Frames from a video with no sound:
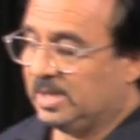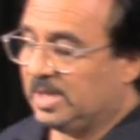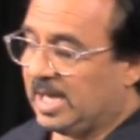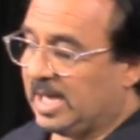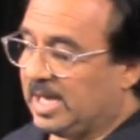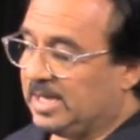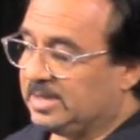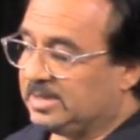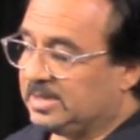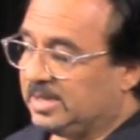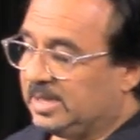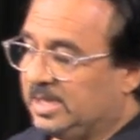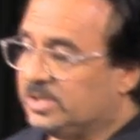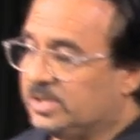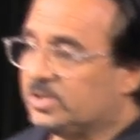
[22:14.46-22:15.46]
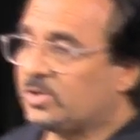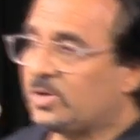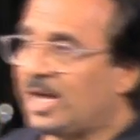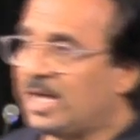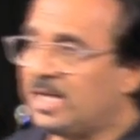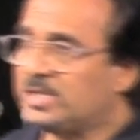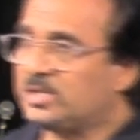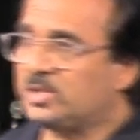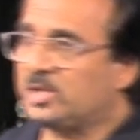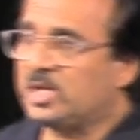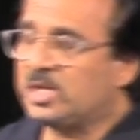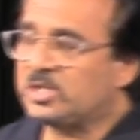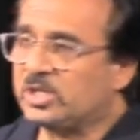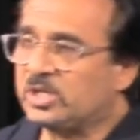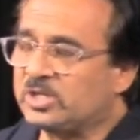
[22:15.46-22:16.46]
And he's trying
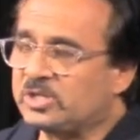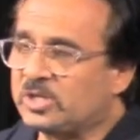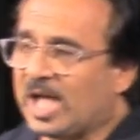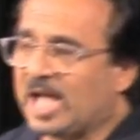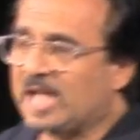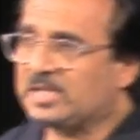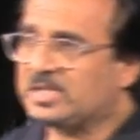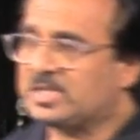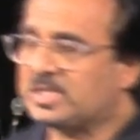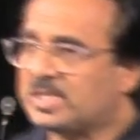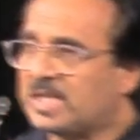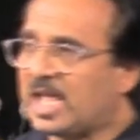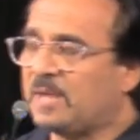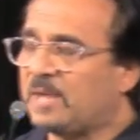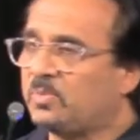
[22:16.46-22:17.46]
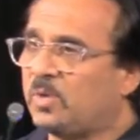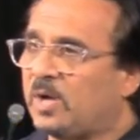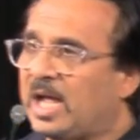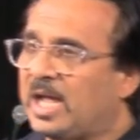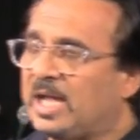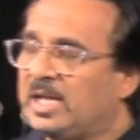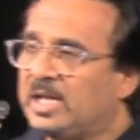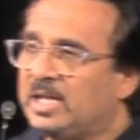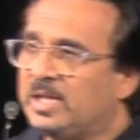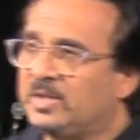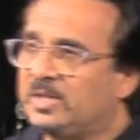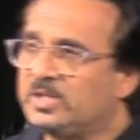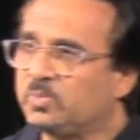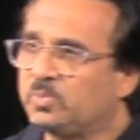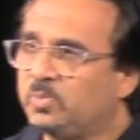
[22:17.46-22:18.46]
to understand why
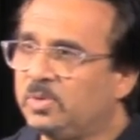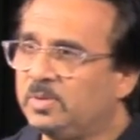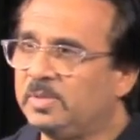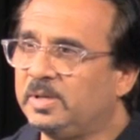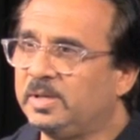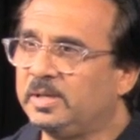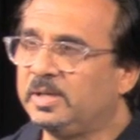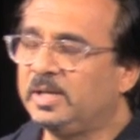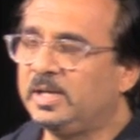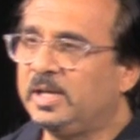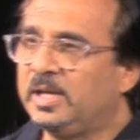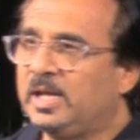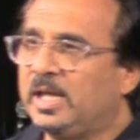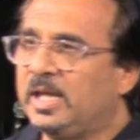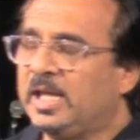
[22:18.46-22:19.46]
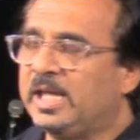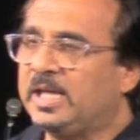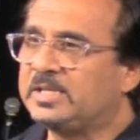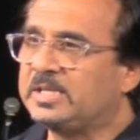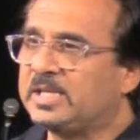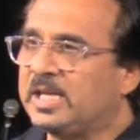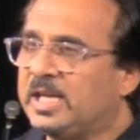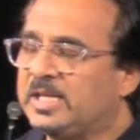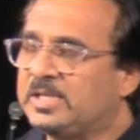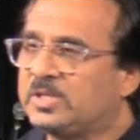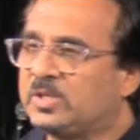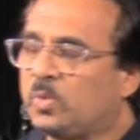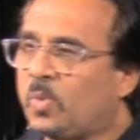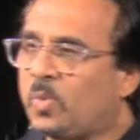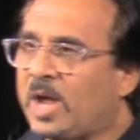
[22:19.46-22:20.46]
this woman is
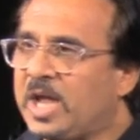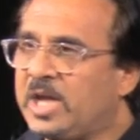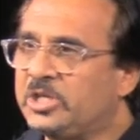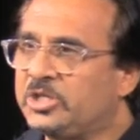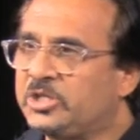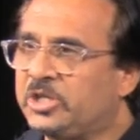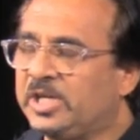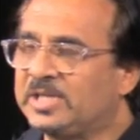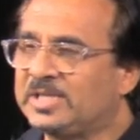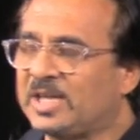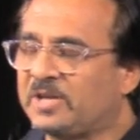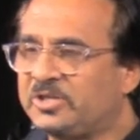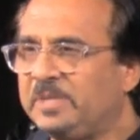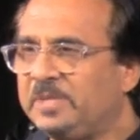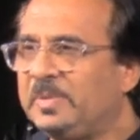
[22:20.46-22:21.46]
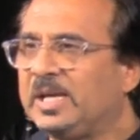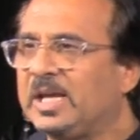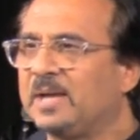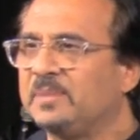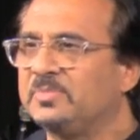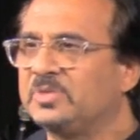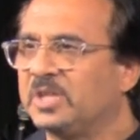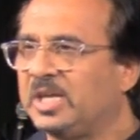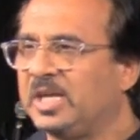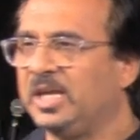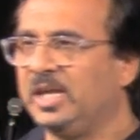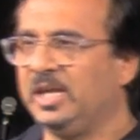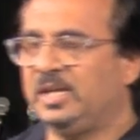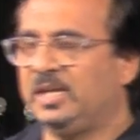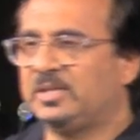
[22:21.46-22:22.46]
the way she is. Now, she becomes a
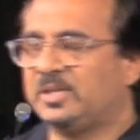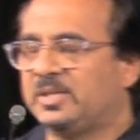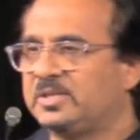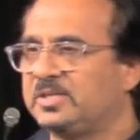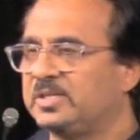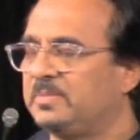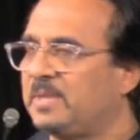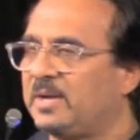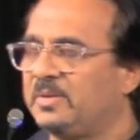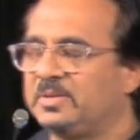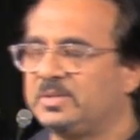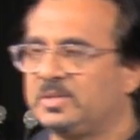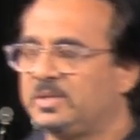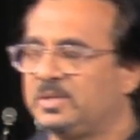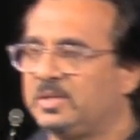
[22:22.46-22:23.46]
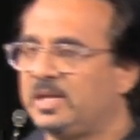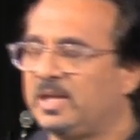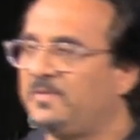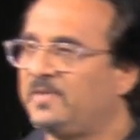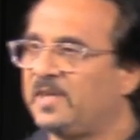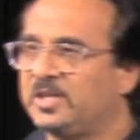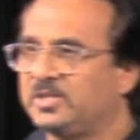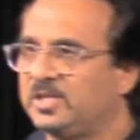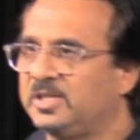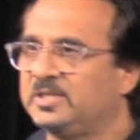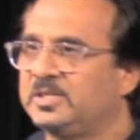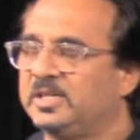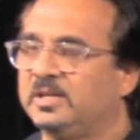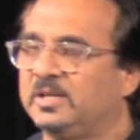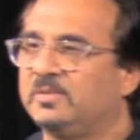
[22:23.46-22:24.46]
key to the Samaritan
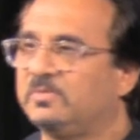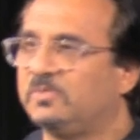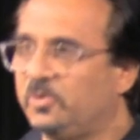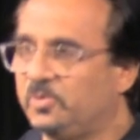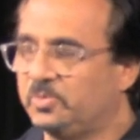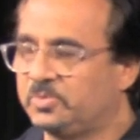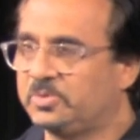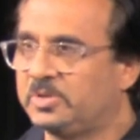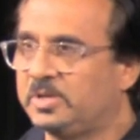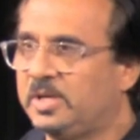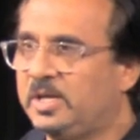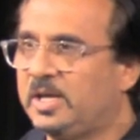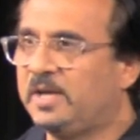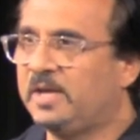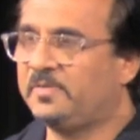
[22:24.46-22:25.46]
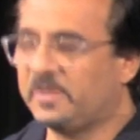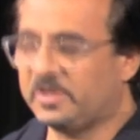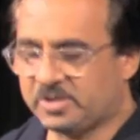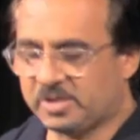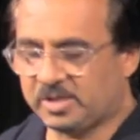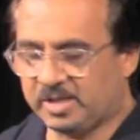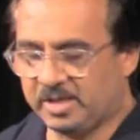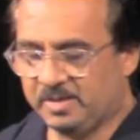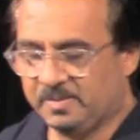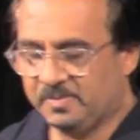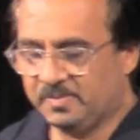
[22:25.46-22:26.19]
evangelistic groups eventually.